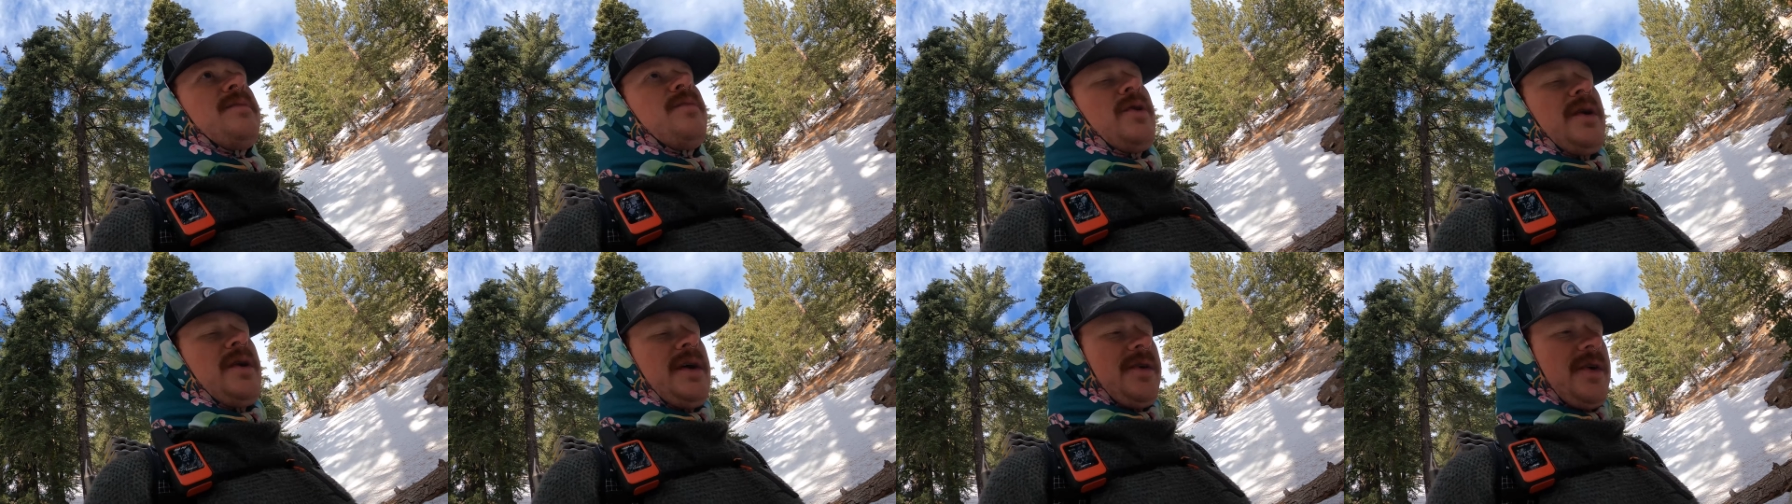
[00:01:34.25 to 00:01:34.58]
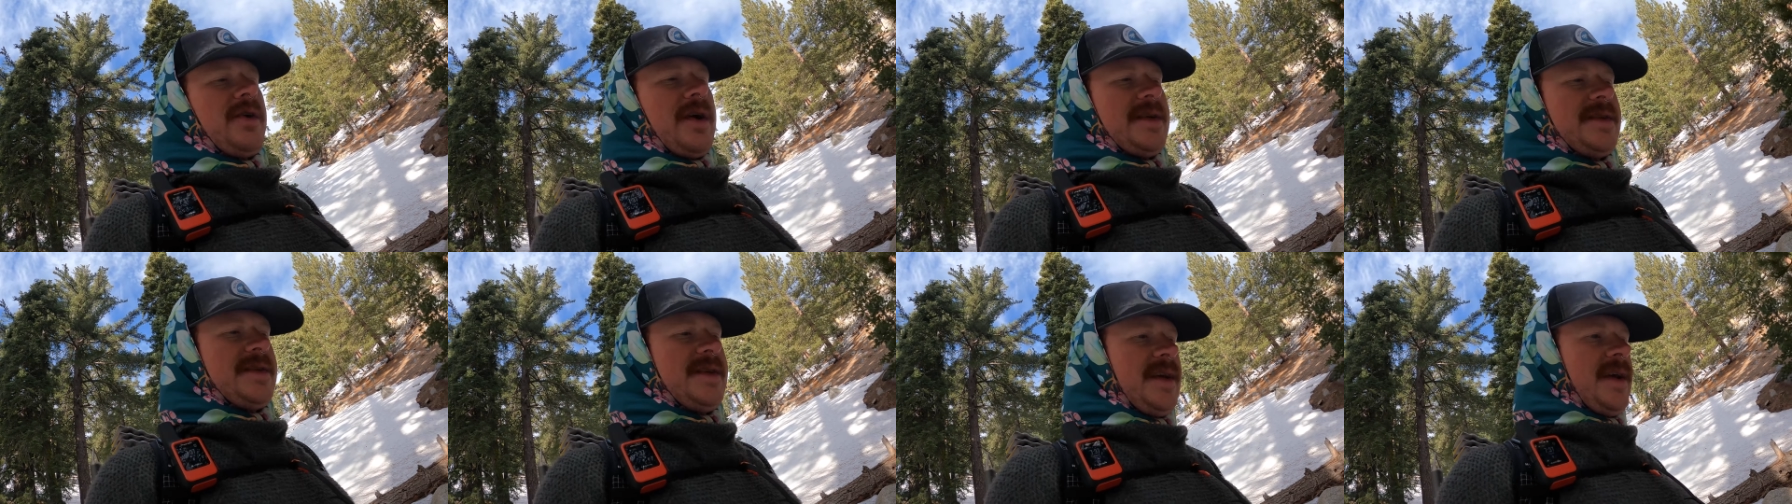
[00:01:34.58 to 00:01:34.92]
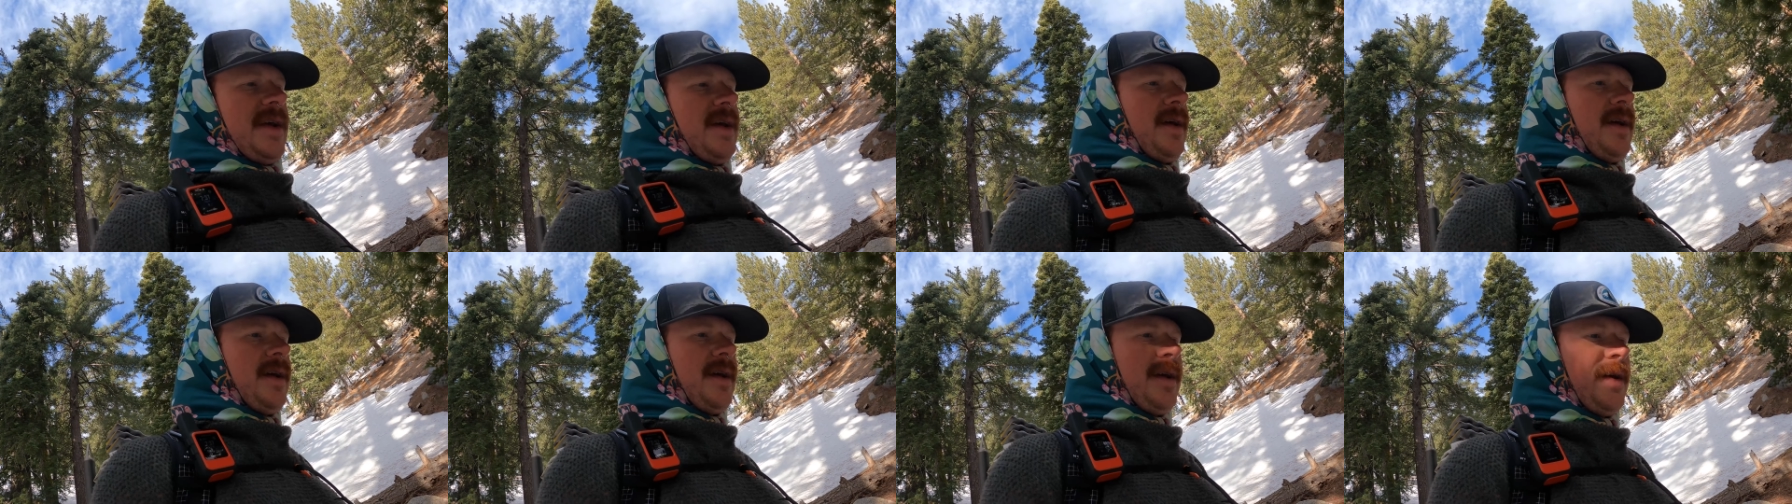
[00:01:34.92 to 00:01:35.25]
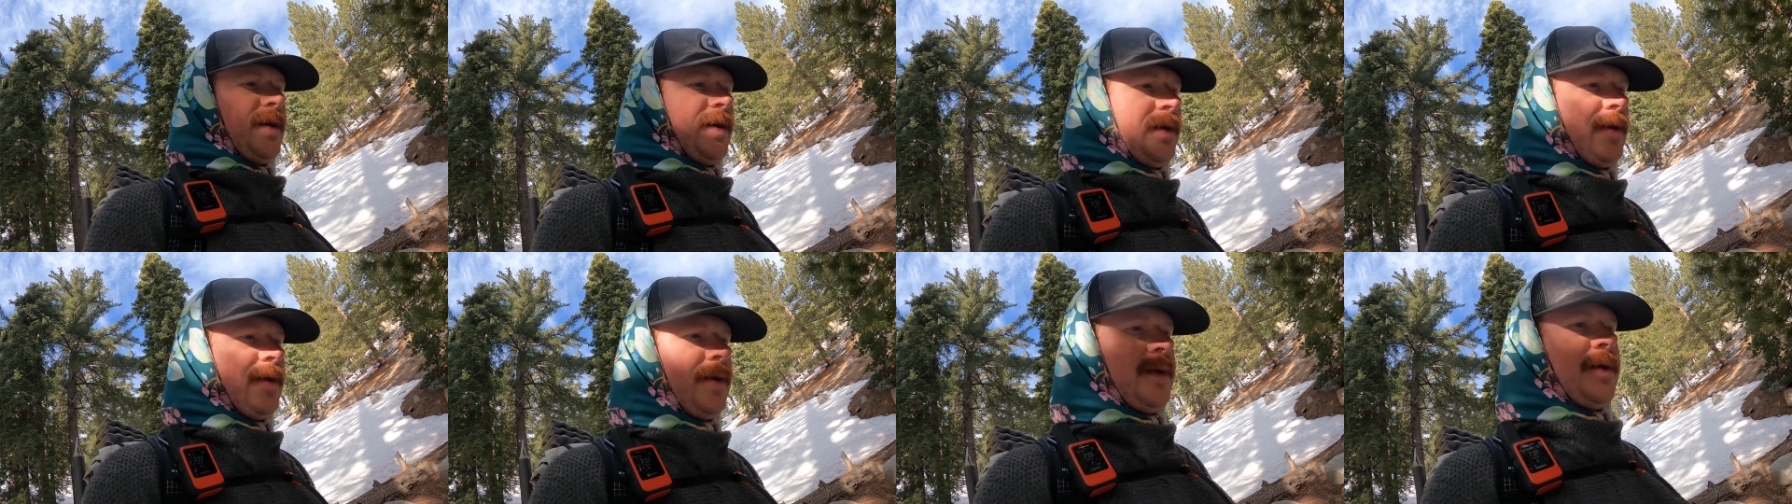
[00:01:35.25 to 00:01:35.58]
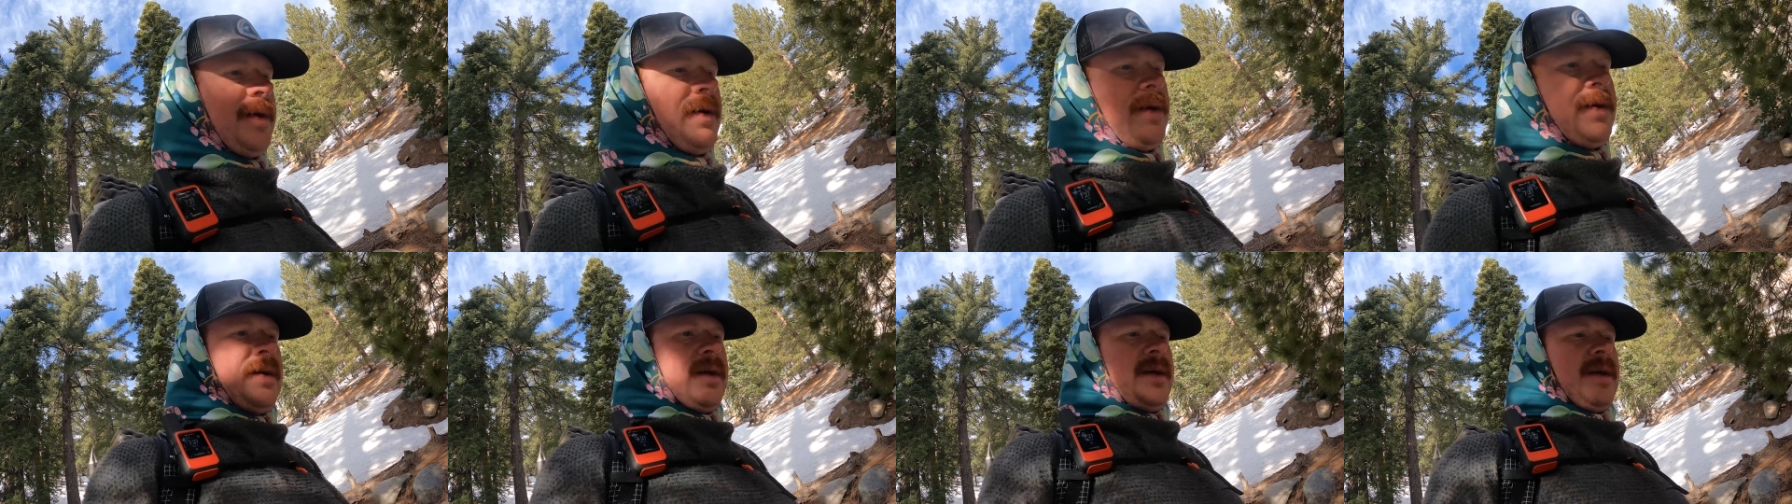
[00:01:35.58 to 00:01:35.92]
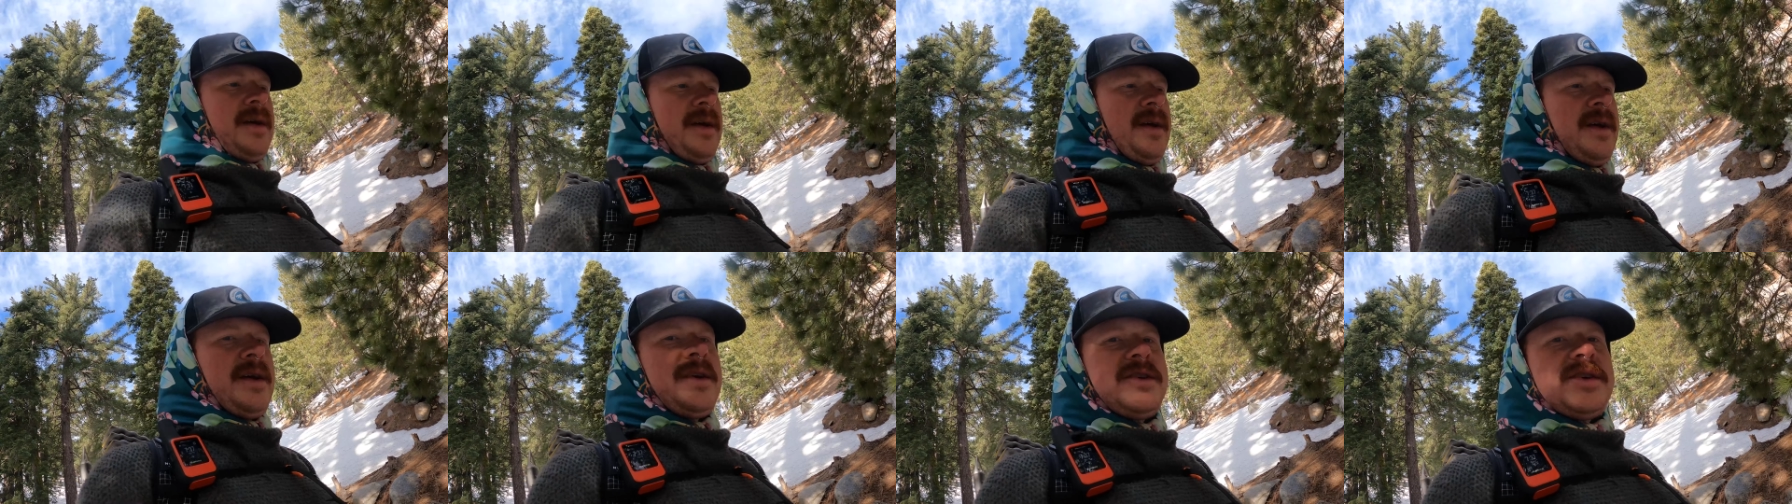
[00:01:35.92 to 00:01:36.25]
pretty crazy.
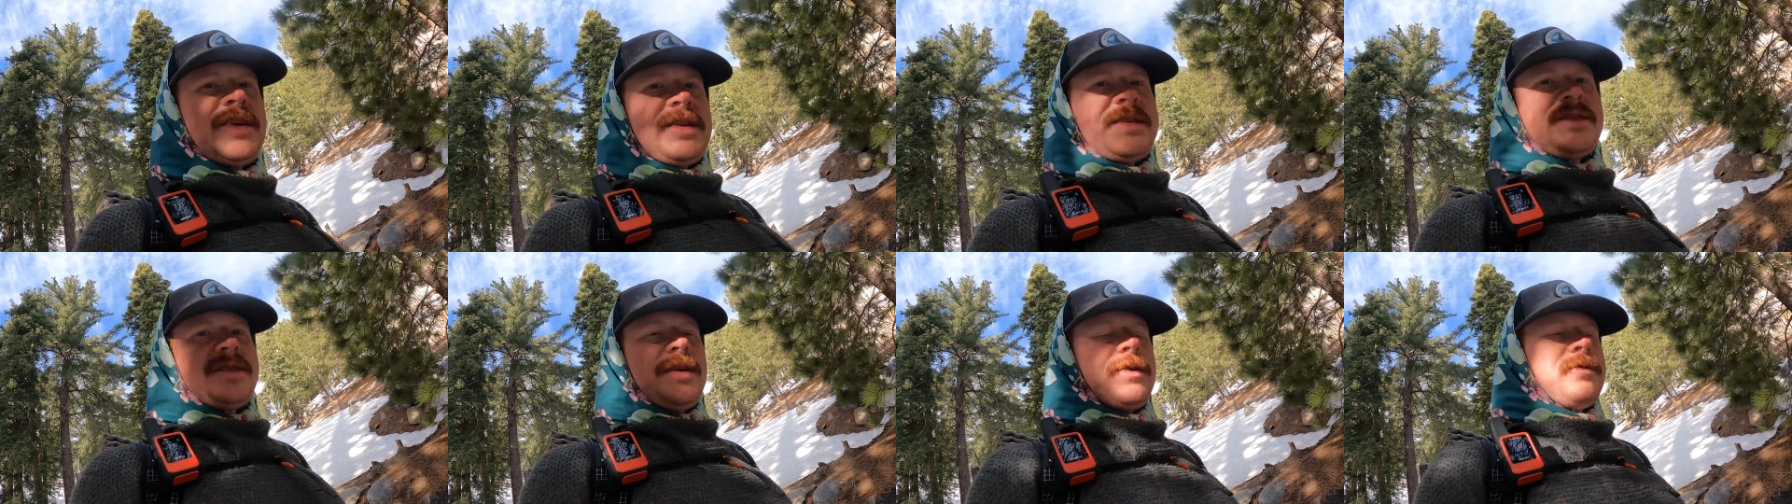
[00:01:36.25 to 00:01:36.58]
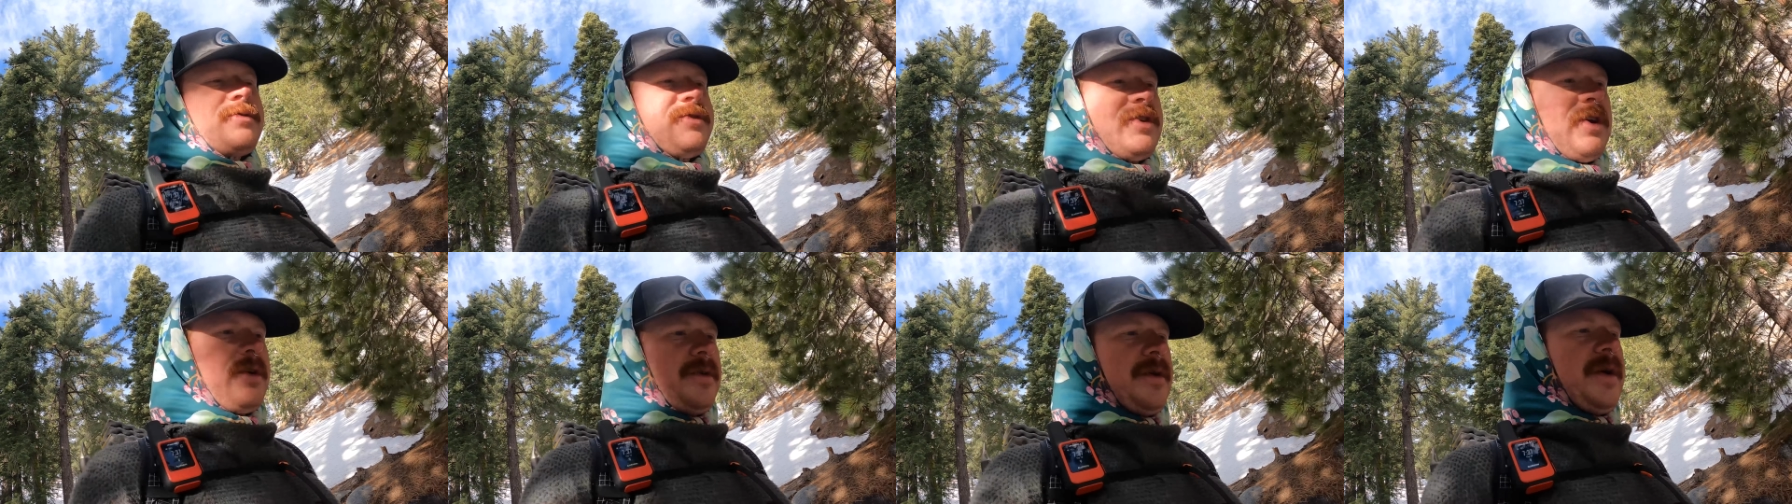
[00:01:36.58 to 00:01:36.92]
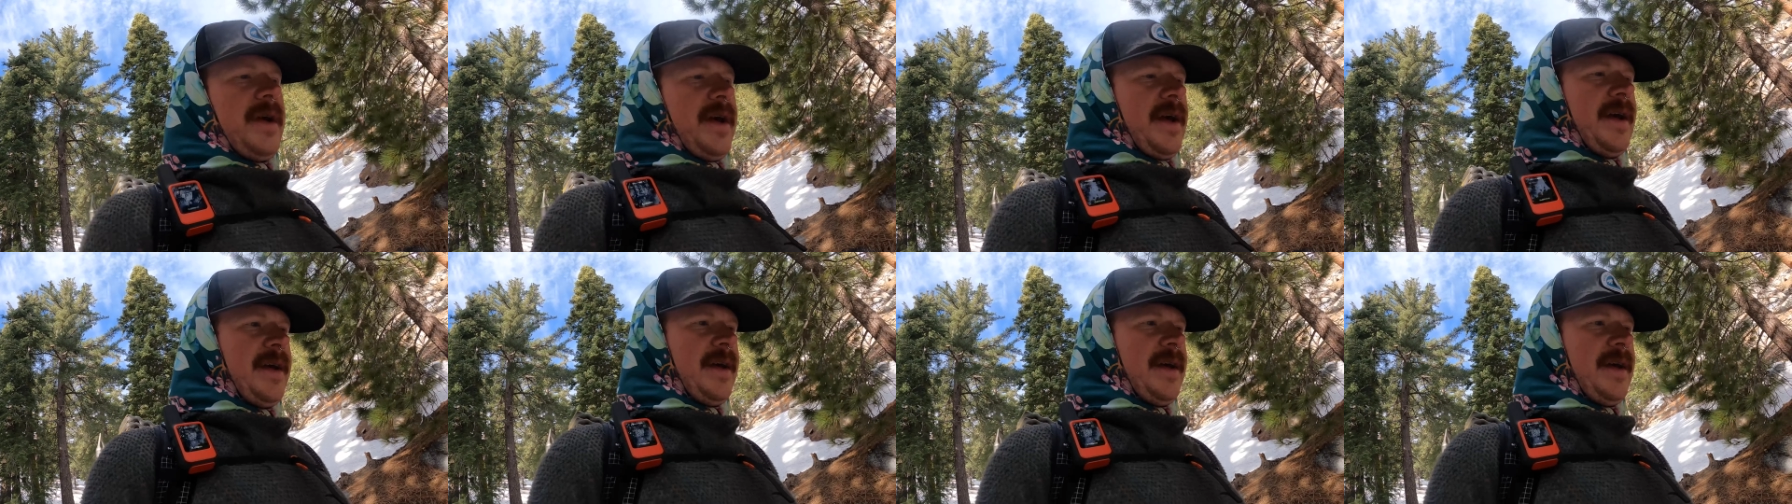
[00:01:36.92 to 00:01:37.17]
Shit's no joke.